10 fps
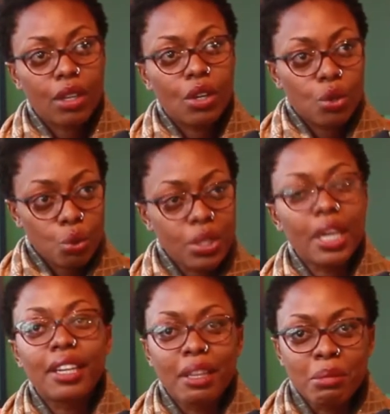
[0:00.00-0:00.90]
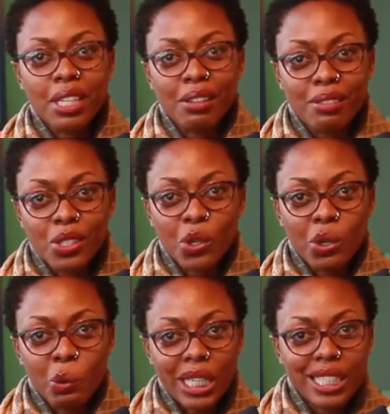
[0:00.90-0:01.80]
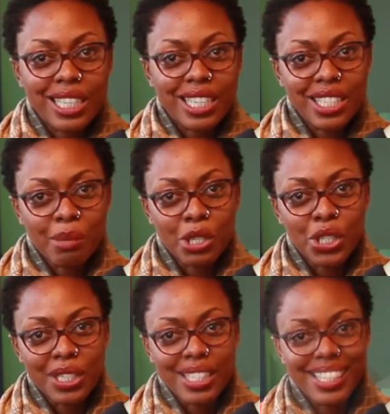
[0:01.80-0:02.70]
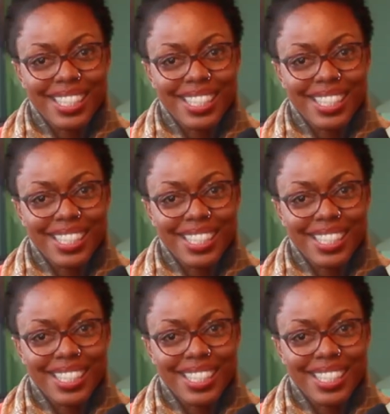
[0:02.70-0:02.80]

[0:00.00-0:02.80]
to send themselves on world-changing missions.